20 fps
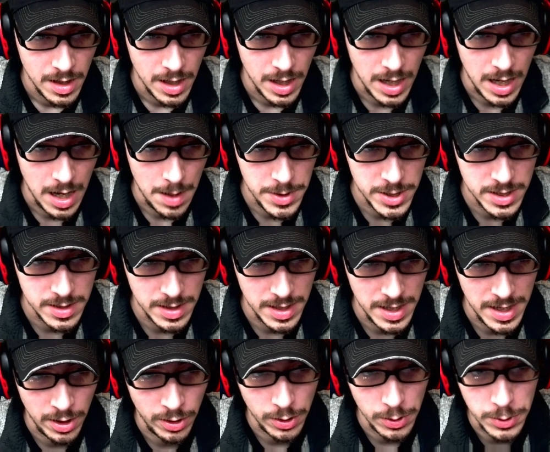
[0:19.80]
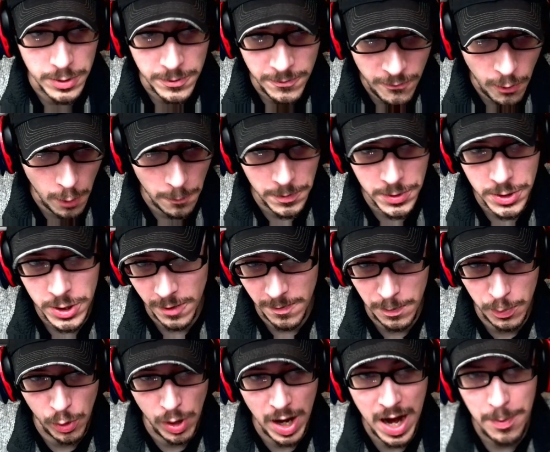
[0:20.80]
Um, this includes forfeiture of
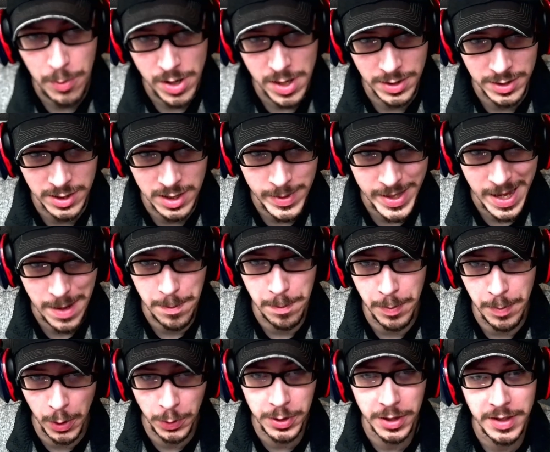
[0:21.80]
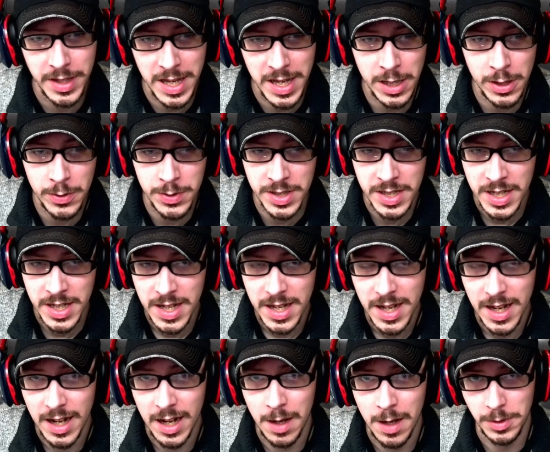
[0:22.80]
property. That's going to be that boat that they used
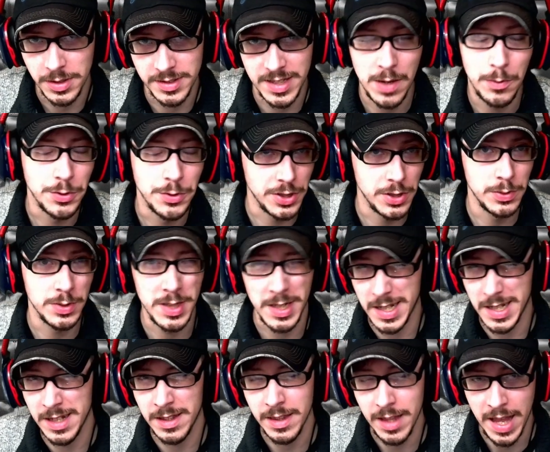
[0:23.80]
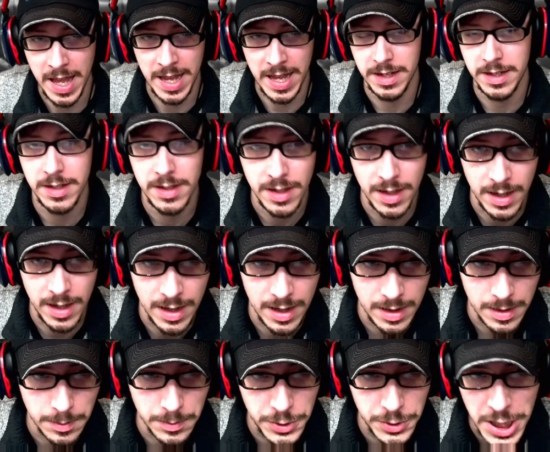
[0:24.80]
because um, that was used in that
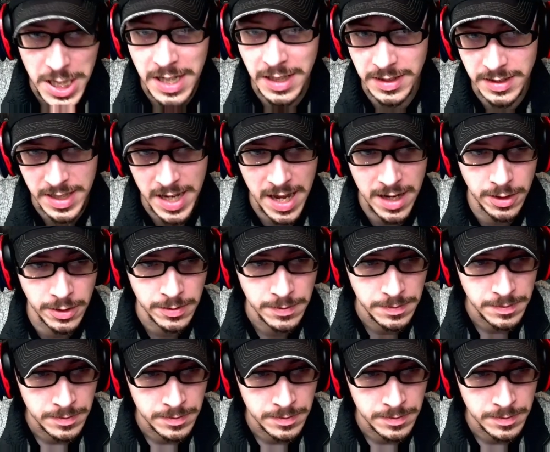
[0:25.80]
um, cheating scandal.